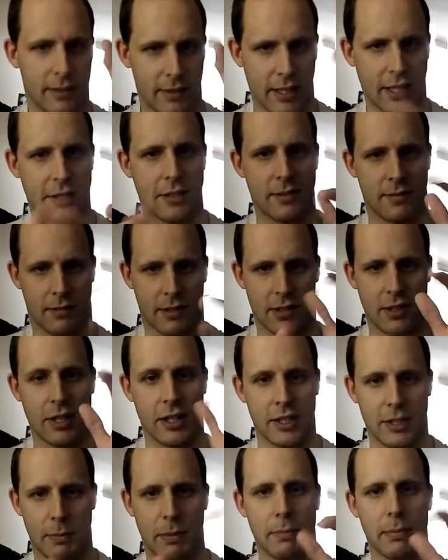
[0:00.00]
that's
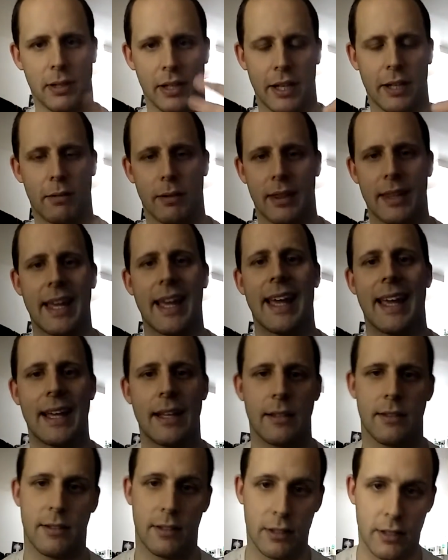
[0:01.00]
designed to be played with the
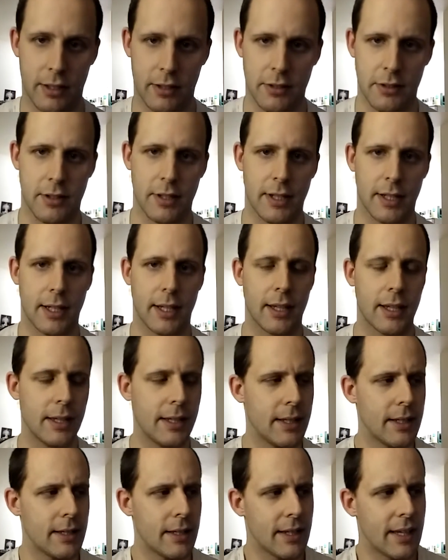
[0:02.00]
hands and not a stick.
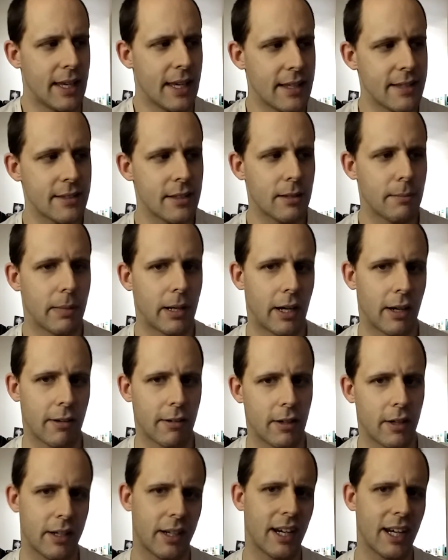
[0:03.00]
Is it a
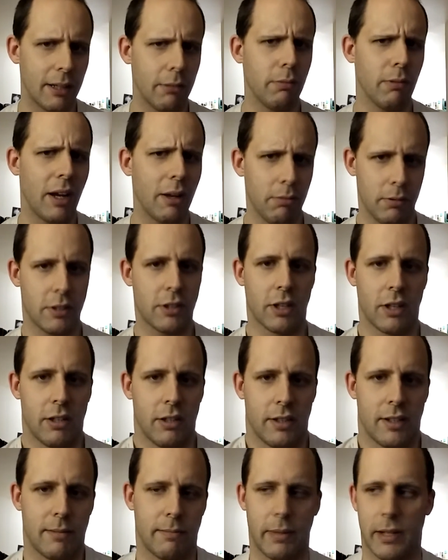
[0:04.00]
bodhran? I would
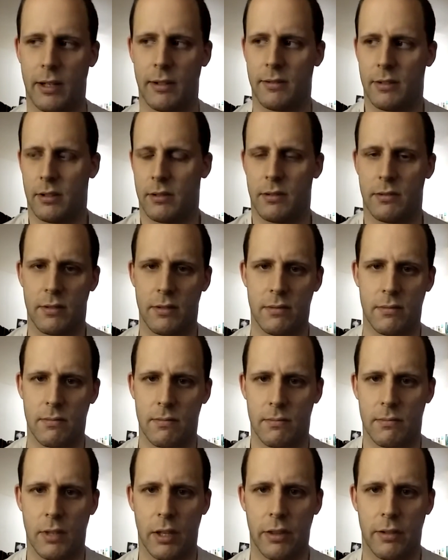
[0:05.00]
call it a bodhran. There's
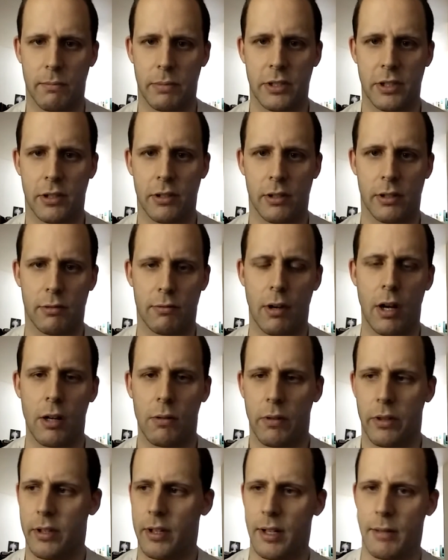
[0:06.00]
nothing particularly
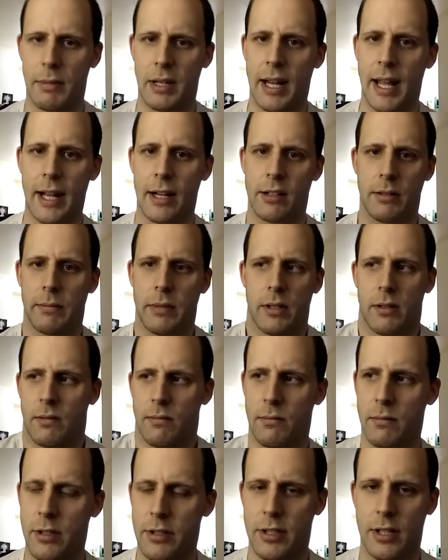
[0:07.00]
wrong with it. I mean,
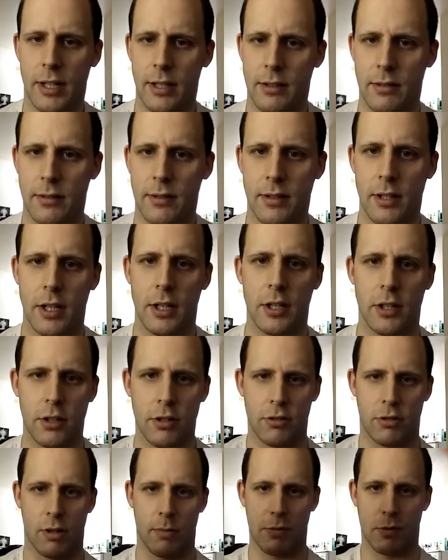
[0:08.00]
Eckermann designs
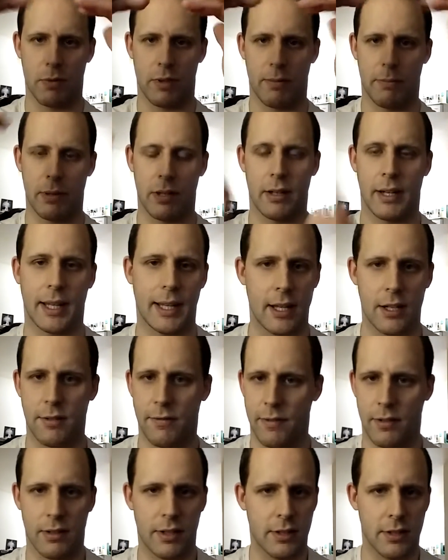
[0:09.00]
drums with a bearing
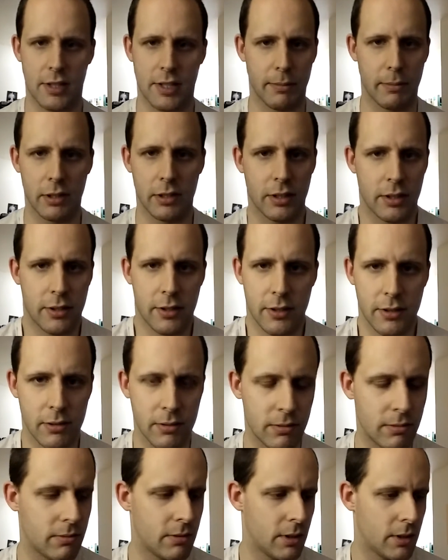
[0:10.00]
edge very similar
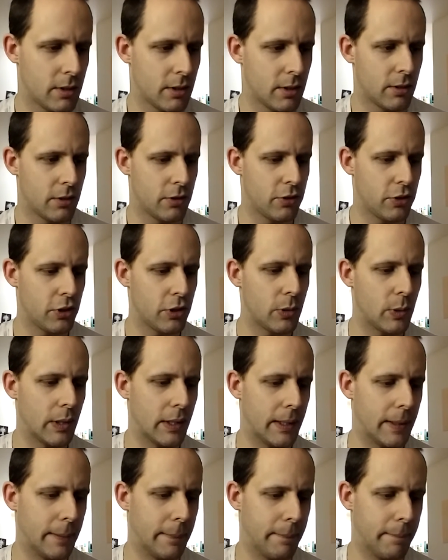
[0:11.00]
to
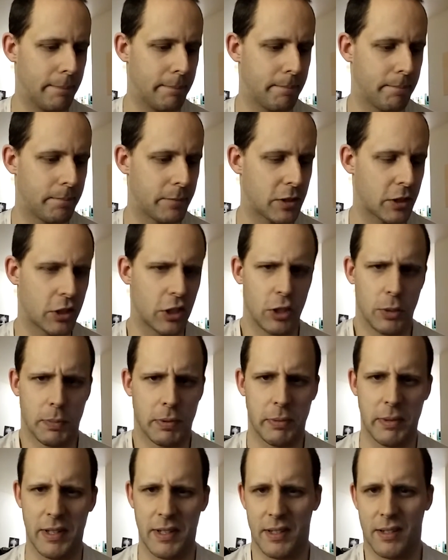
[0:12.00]

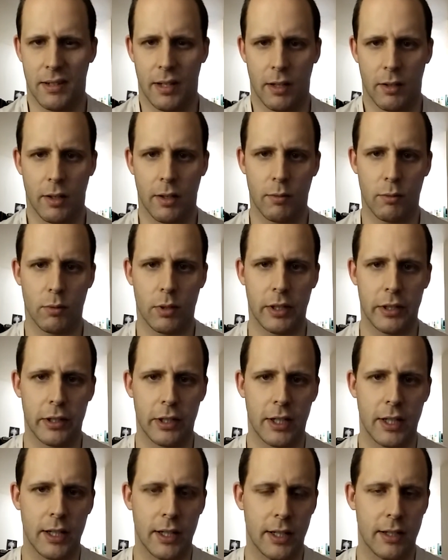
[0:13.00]
COOPERMAN and
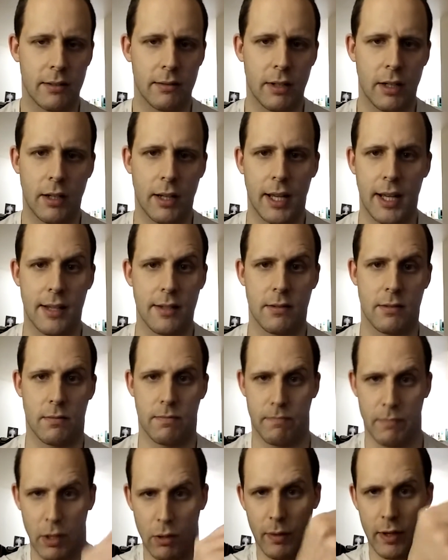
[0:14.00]
whatnot, and
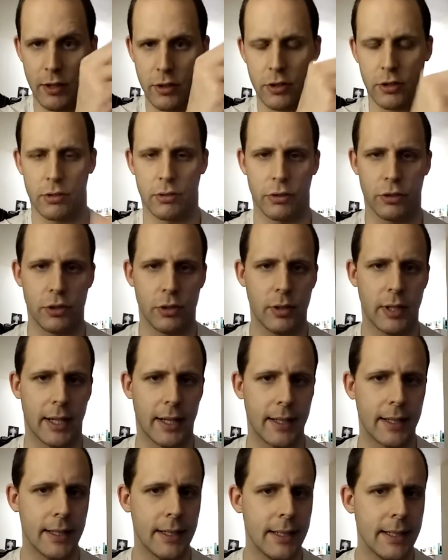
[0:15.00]
has internal
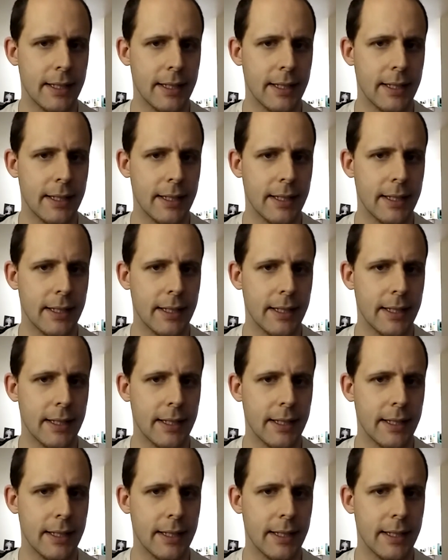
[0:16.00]
tuning.